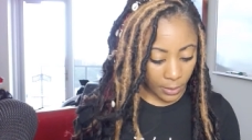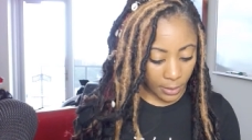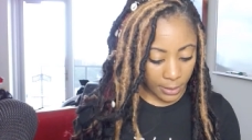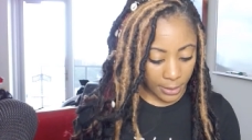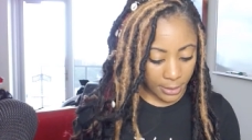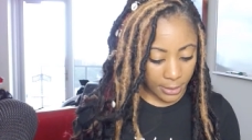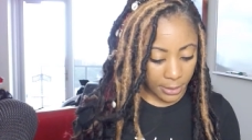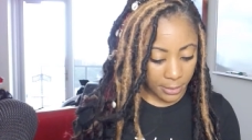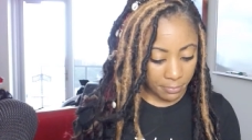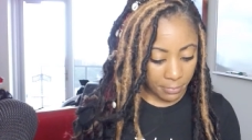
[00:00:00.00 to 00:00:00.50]

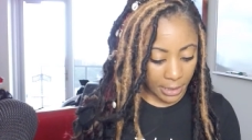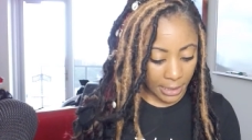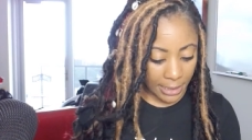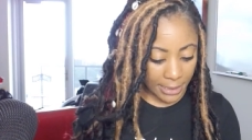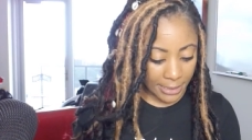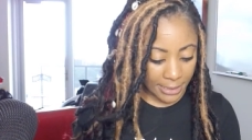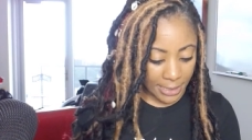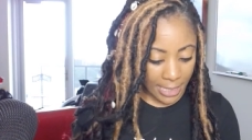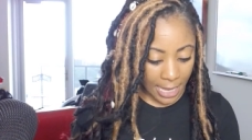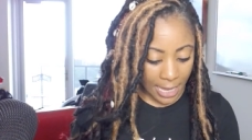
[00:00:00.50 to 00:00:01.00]
it's
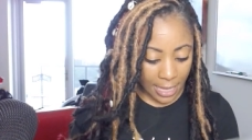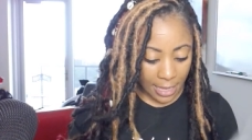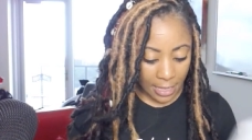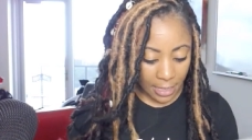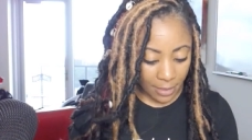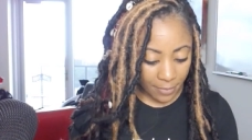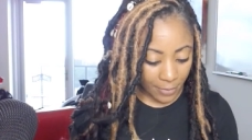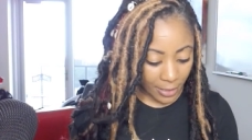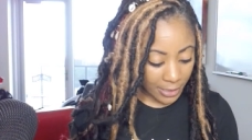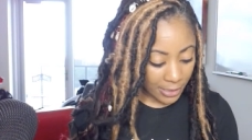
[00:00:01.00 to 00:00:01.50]
money time.
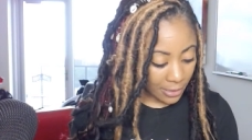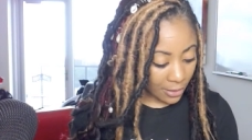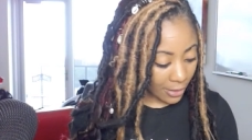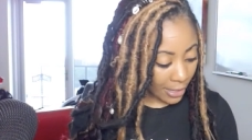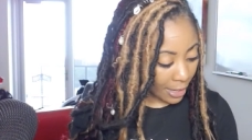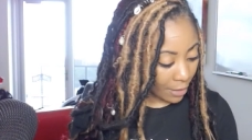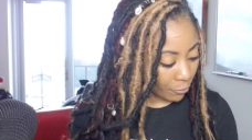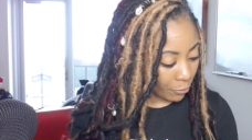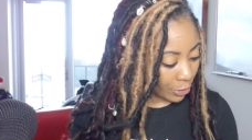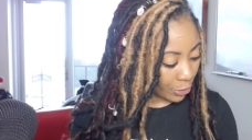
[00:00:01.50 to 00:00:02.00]
I saw
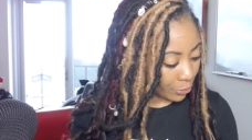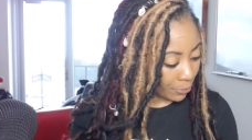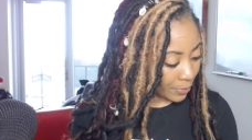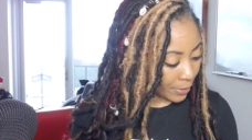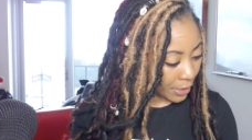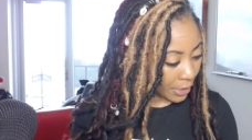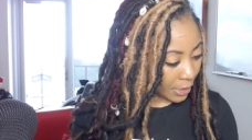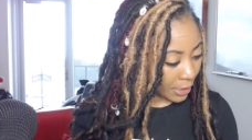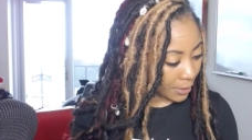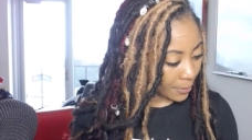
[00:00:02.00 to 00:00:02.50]
that real
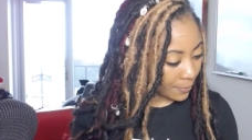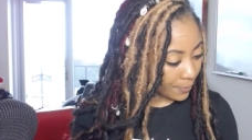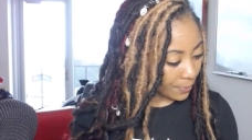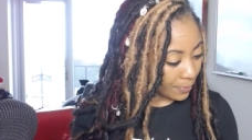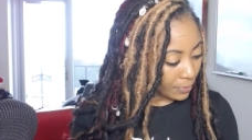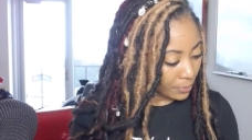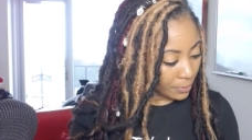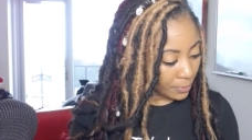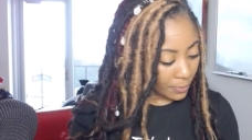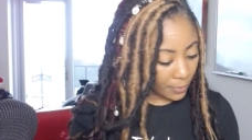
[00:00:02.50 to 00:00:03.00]
big.
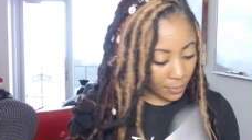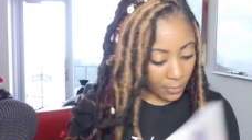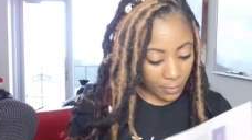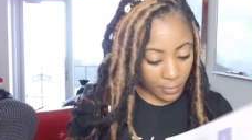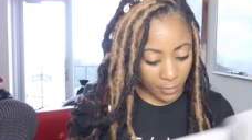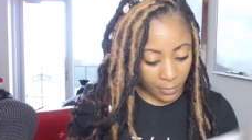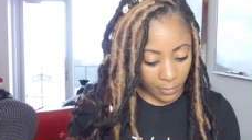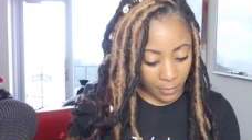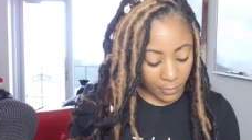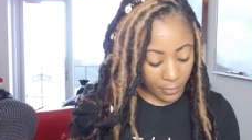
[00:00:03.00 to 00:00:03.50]

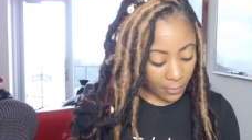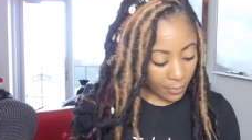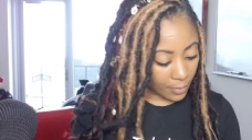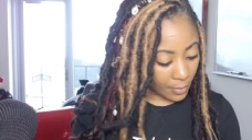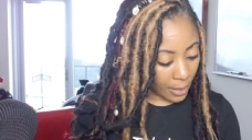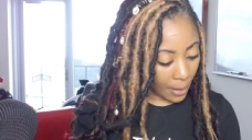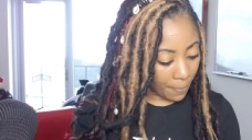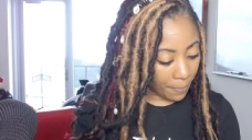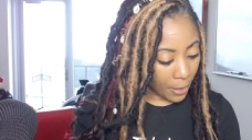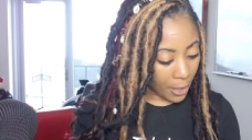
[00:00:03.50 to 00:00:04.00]

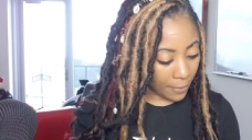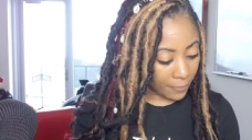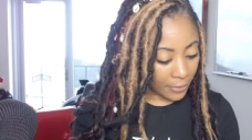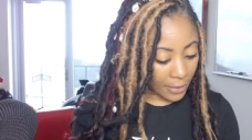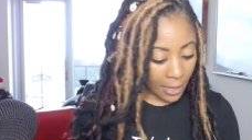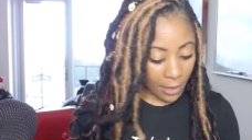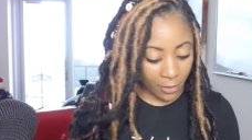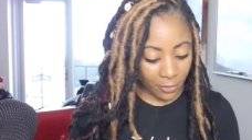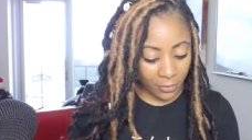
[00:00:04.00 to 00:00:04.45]
That popped out.